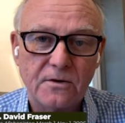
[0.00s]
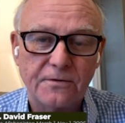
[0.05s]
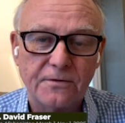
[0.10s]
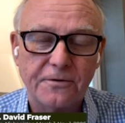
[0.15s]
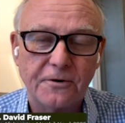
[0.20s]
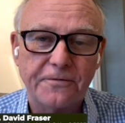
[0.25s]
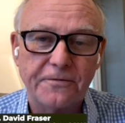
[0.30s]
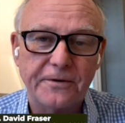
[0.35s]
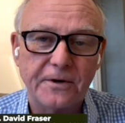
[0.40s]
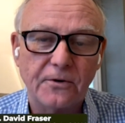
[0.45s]

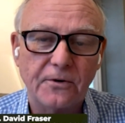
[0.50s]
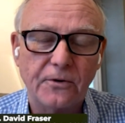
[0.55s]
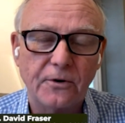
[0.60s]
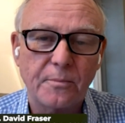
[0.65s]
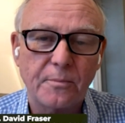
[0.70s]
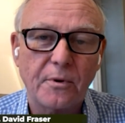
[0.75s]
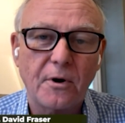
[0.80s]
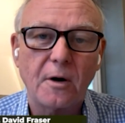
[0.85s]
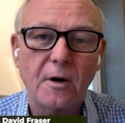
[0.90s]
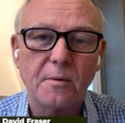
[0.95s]
to fulfill
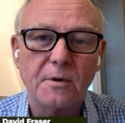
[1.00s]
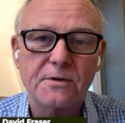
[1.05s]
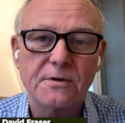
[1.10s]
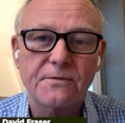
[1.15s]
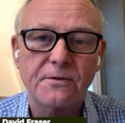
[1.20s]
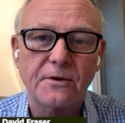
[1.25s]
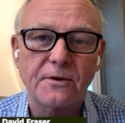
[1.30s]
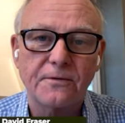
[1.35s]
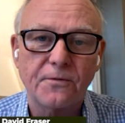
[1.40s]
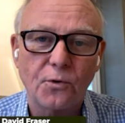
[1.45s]
their promise
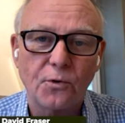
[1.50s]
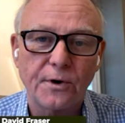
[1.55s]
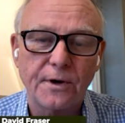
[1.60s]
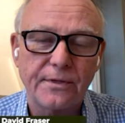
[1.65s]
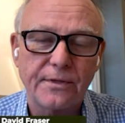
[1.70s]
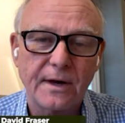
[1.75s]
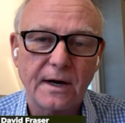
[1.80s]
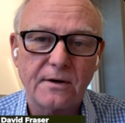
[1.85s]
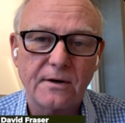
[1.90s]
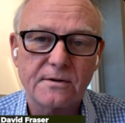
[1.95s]
for the
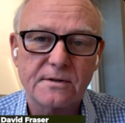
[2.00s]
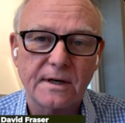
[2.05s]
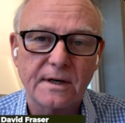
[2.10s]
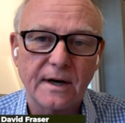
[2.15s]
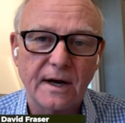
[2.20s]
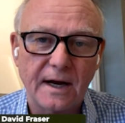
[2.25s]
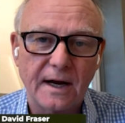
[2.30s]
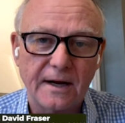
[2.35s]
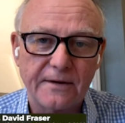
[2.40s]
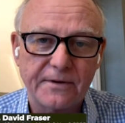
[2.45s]

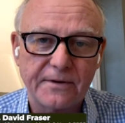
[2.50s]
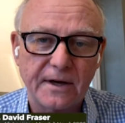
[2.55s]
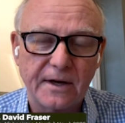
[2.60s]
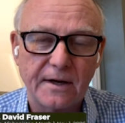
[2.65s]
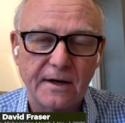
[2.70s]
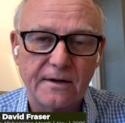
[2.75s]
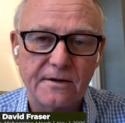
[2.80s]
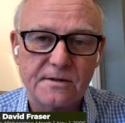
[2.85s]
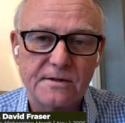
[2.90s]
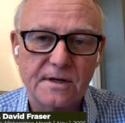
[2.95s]
40,000
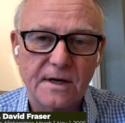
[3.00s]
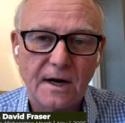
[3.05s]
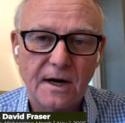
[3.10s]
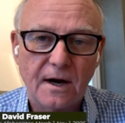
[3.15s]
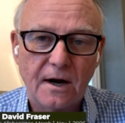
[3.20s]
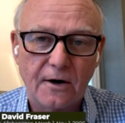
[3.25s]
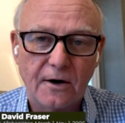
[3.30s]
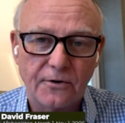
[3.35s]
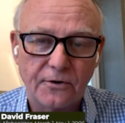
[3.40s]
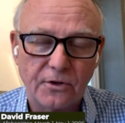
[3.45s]
Afghans
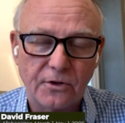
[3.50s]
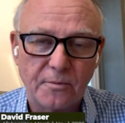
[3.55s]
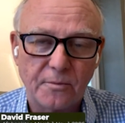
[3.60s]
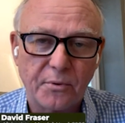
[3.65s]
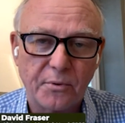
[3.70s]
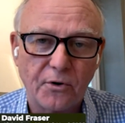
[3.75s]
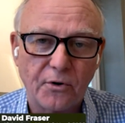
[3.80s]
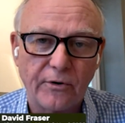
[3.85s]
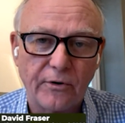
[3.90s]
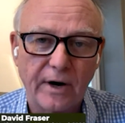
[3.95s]
under the
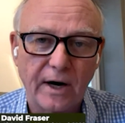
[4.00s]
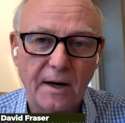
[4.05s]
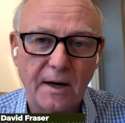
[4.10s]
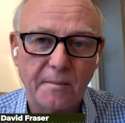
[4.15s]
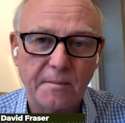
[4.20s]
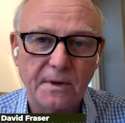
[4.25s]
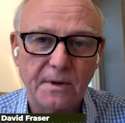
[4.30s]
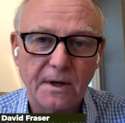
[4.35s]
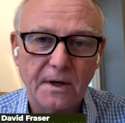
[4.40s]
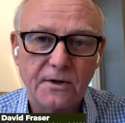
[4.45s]

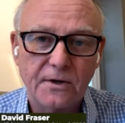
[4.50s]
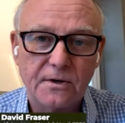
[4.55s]
program